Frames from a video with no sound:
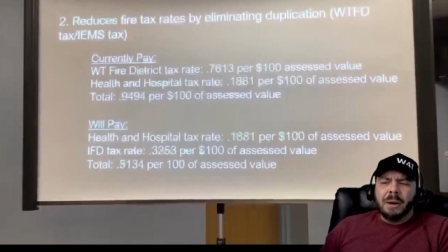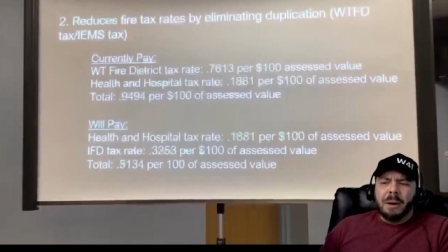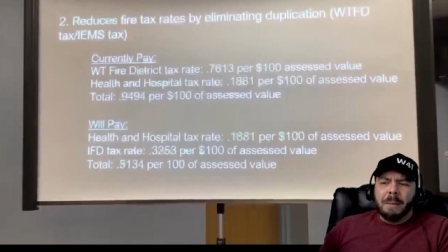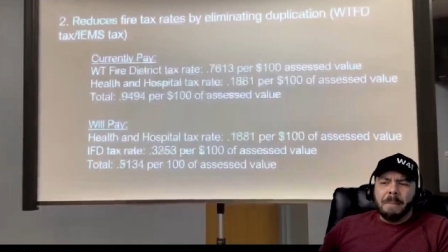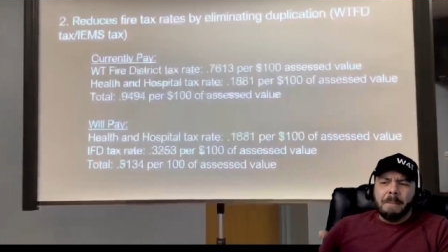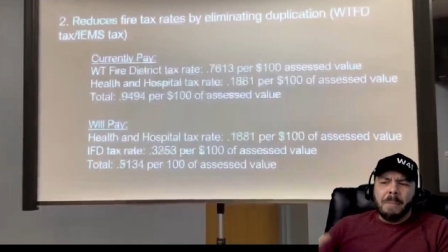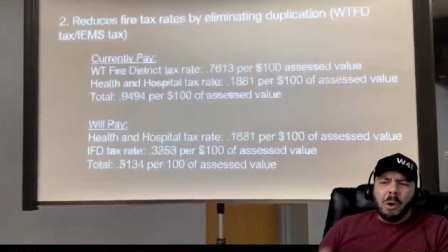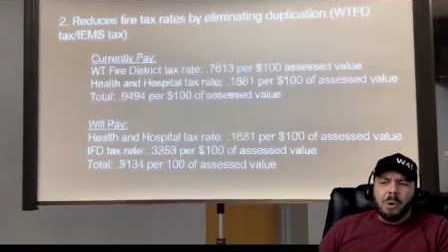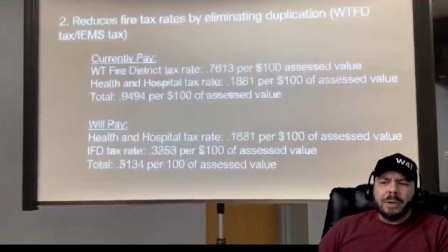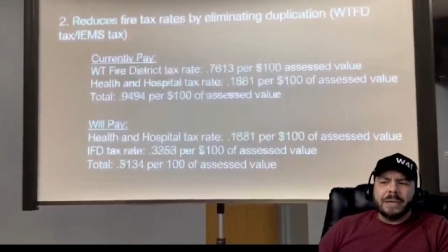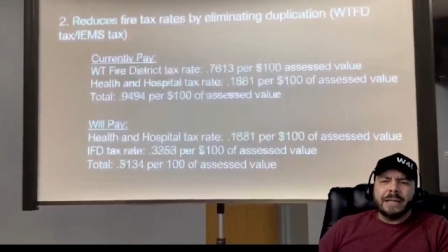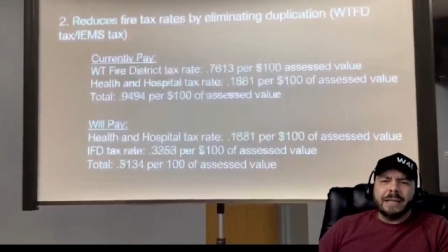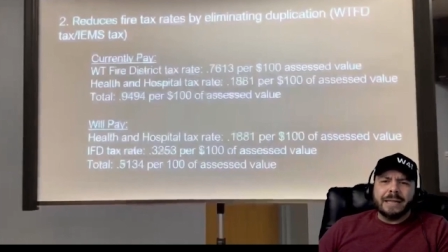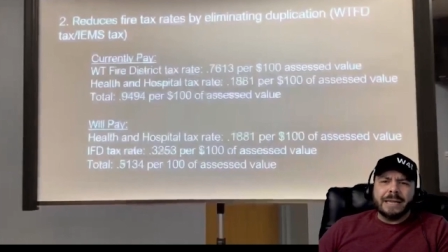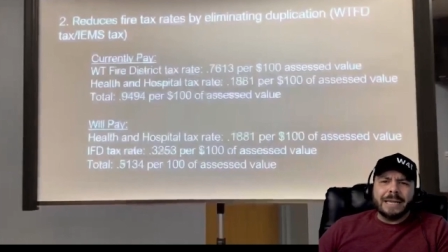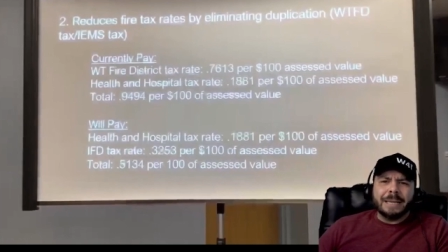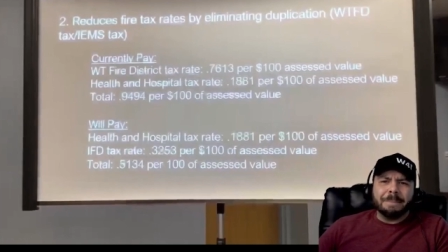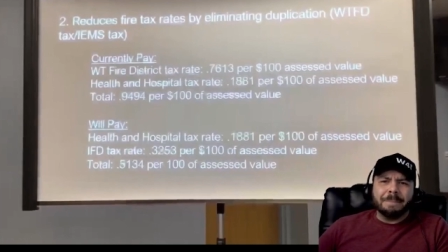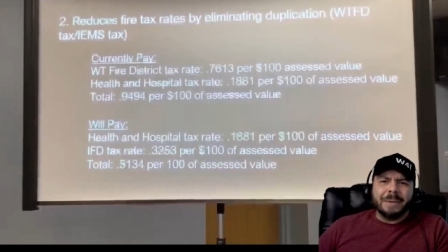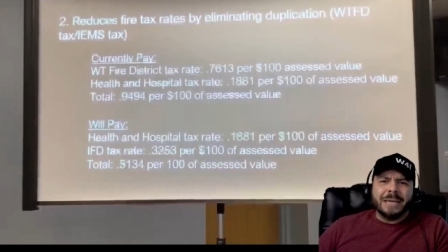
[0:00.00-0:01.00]
Most of
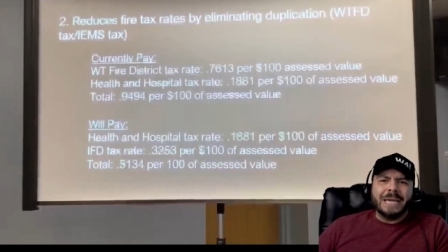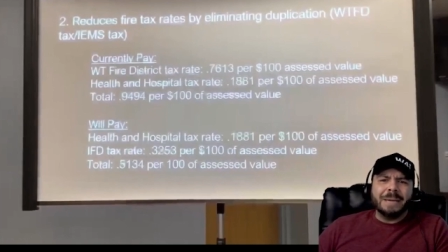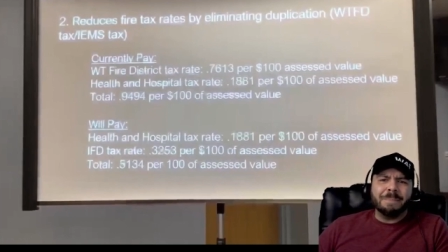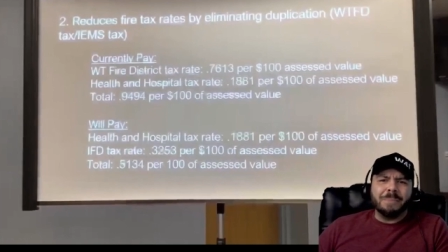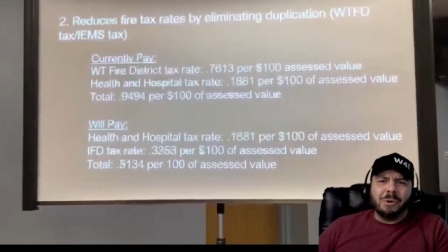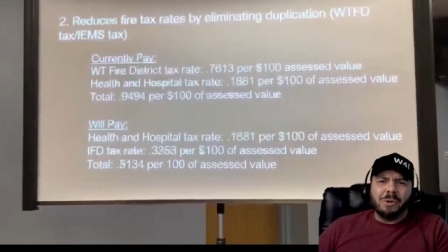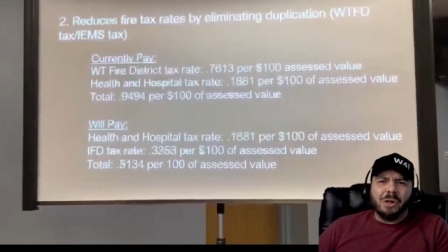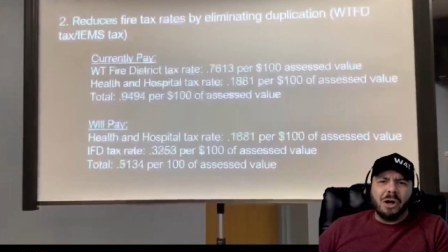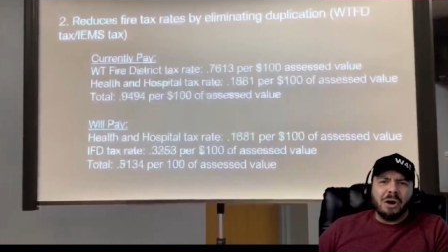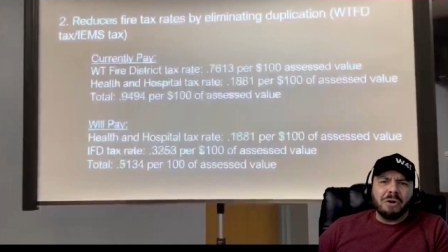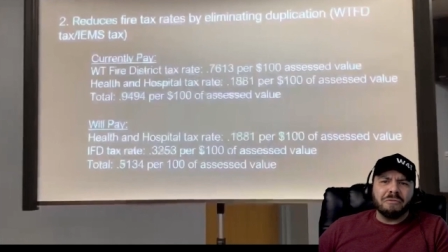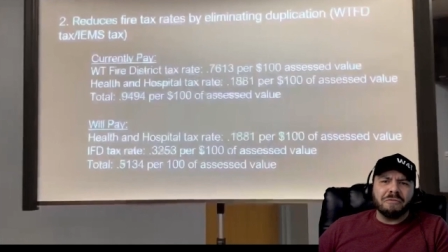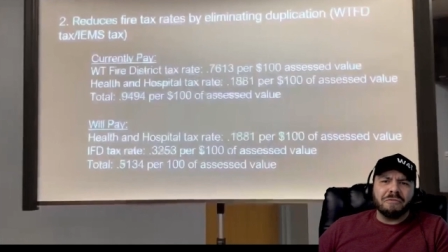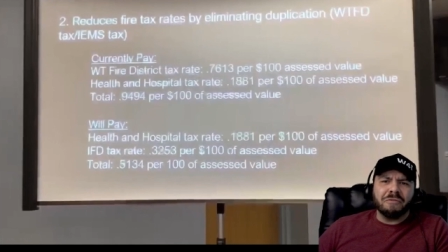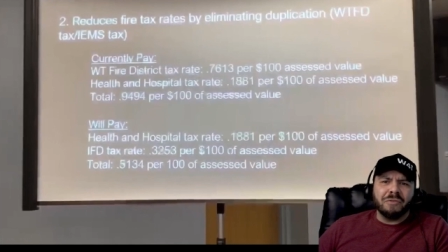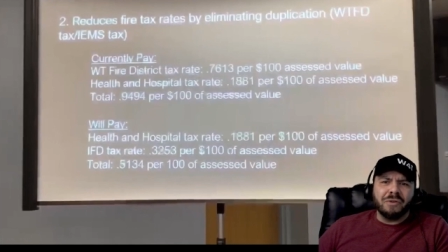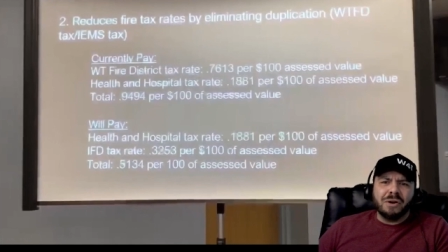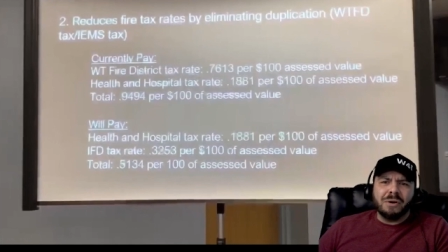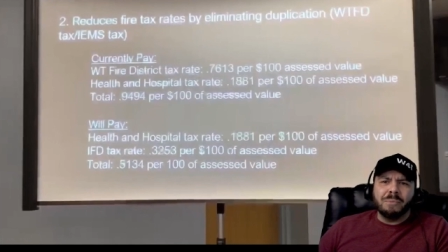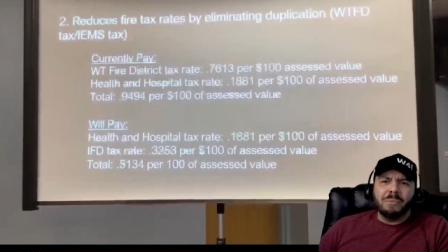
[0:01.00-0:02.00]
these people are
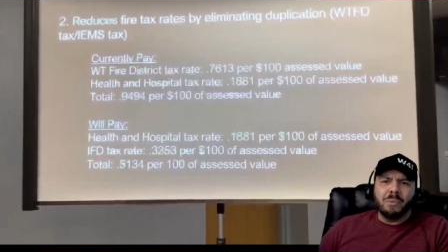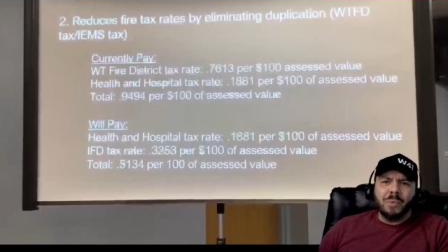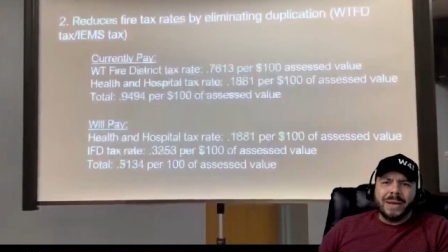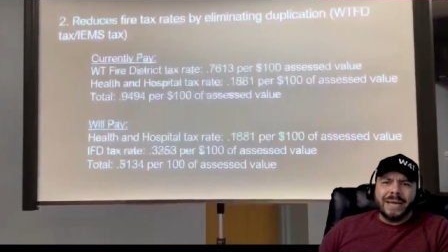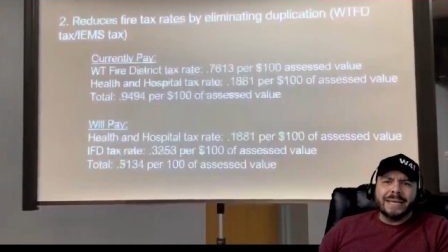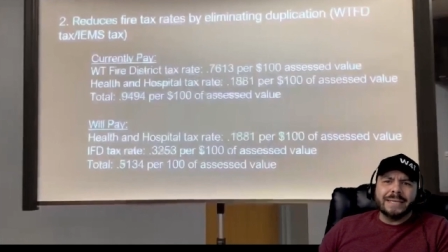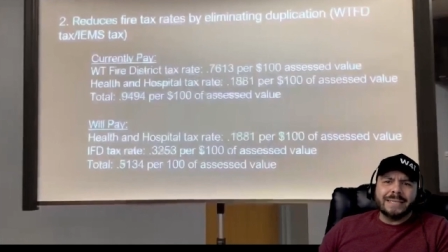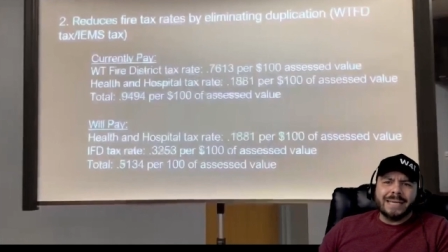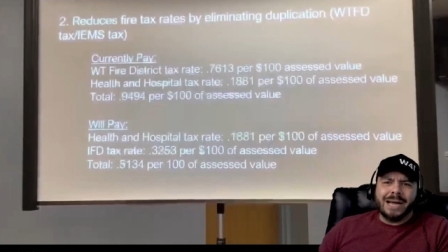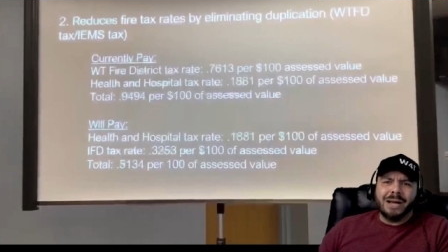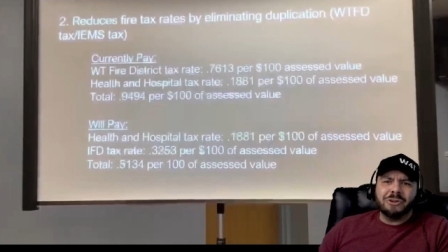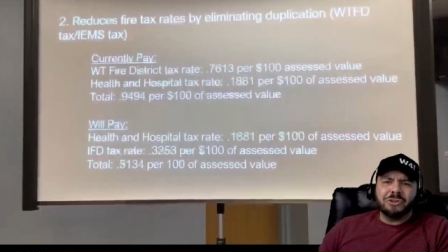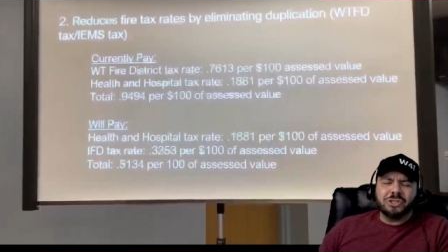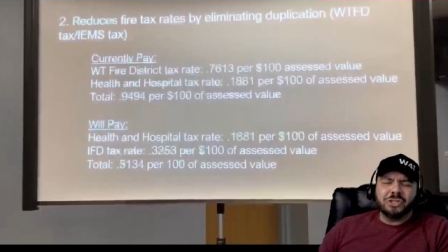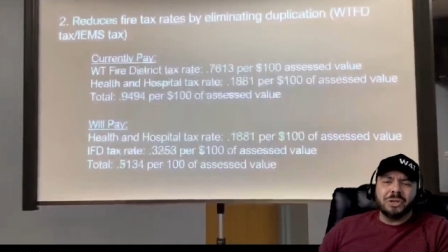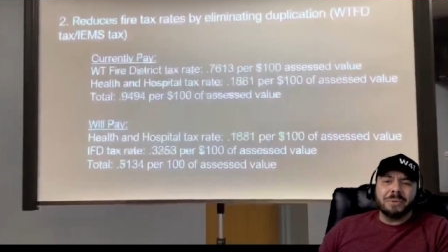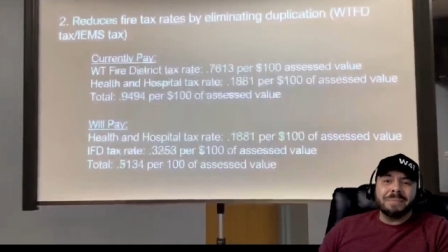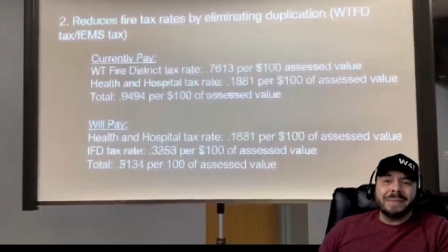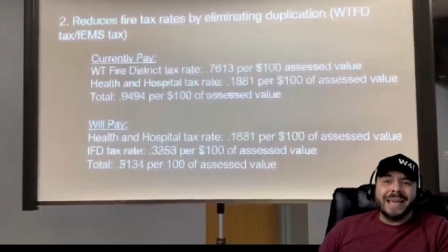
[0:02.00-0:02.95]
from Wayne Township.